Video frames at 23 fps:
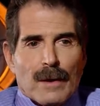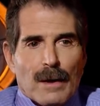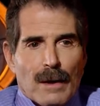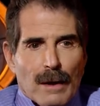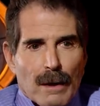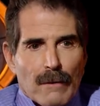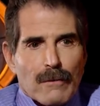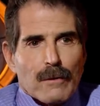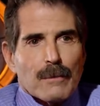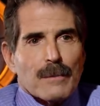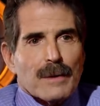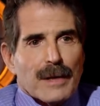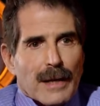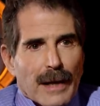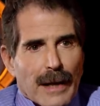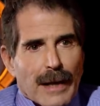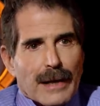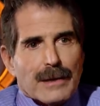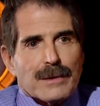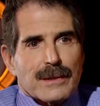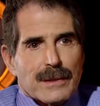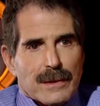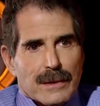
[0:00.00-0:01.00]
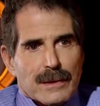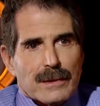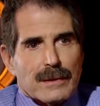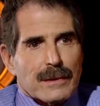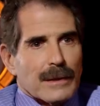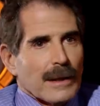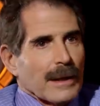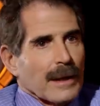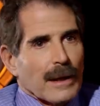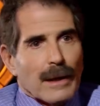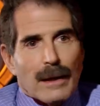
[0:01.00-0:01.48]
government has to
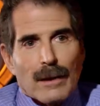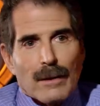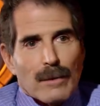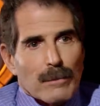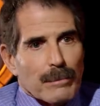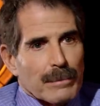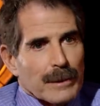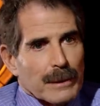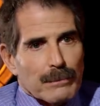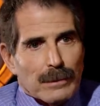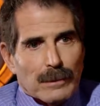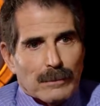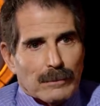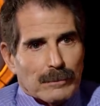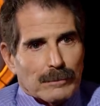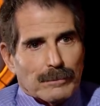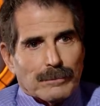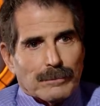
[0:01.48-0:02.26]
take care of people.